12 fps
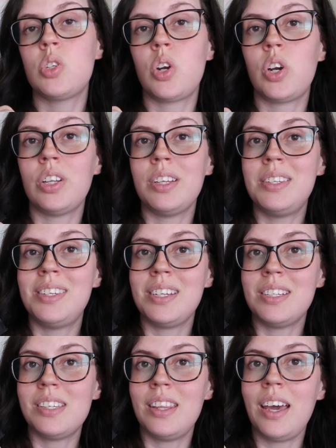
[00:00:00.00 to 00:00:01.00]
to start
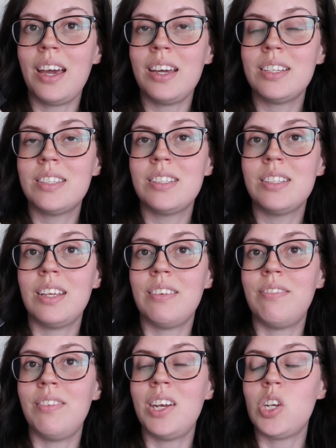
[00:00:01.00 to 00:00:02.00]
listening to that
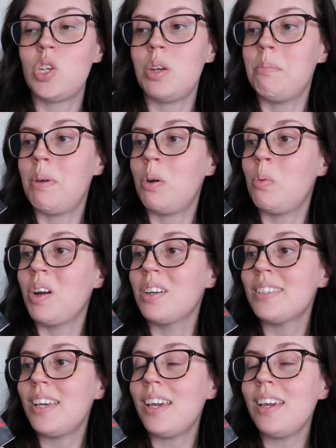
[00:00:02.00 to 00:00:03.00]
and finish up my
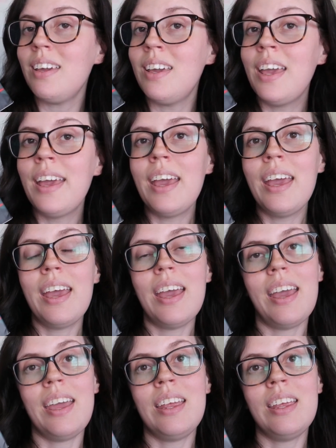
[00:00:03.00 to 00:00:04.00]
workday
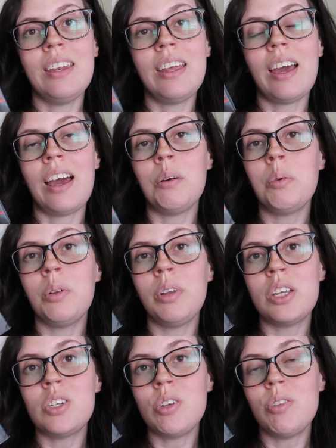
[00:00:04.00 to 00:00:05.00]
and I will
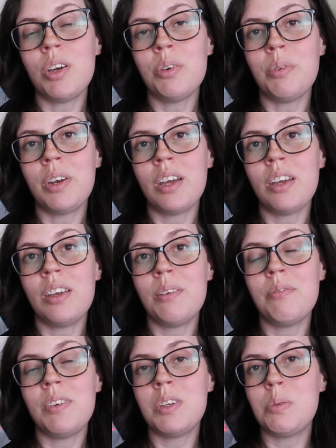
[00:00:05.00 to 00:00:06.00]
let you know when I
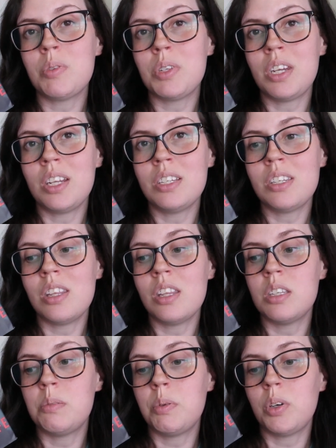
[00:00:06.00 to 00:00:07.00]
am 50% into
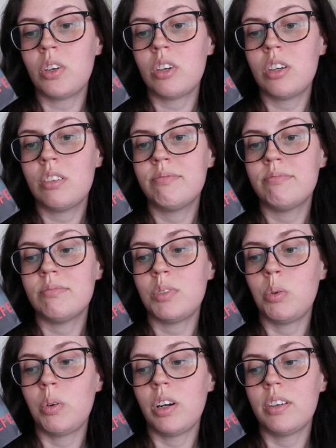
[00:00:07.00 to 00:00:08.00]
this book
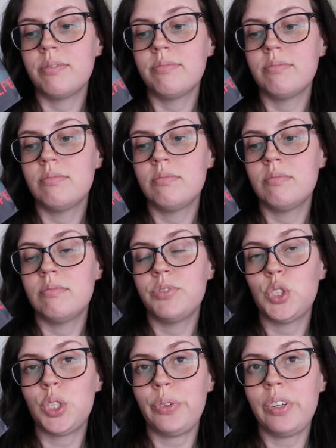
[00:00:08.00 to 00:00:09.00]
or
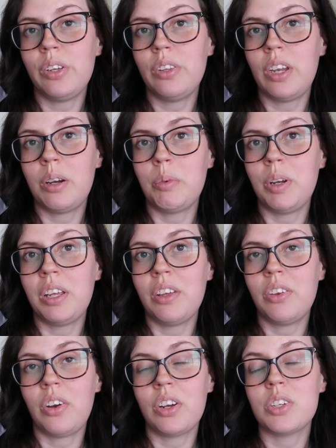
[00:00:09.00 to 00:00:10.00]
showing you that I'm reading in
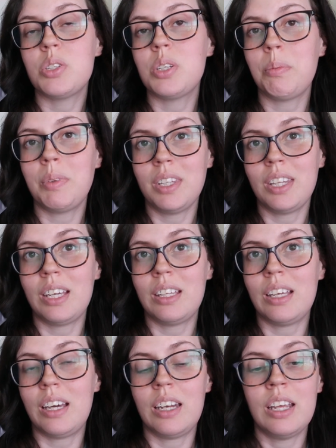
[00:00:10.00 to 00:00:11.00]
the dark, something like
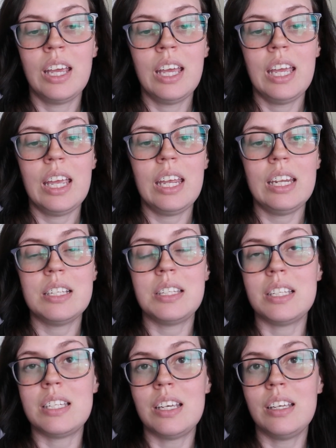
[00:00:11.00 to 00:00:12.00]
that. It is
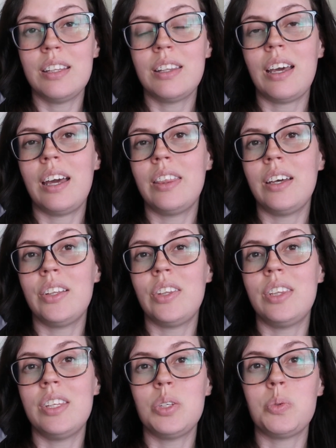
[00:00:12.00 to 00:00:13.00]
the 10th. I
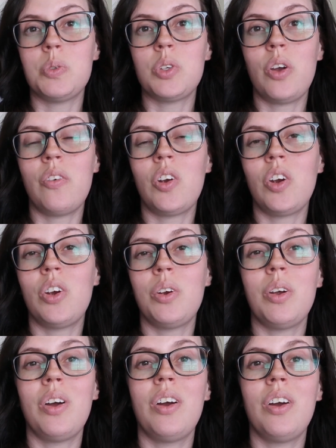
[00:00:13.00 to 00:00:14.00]
thought this was
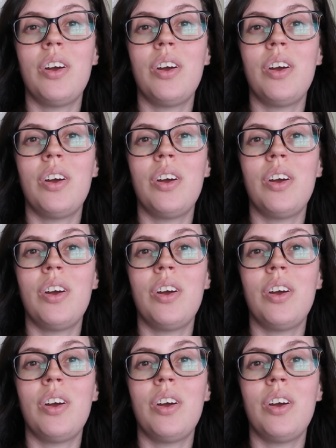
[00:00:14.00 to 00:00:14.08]
over,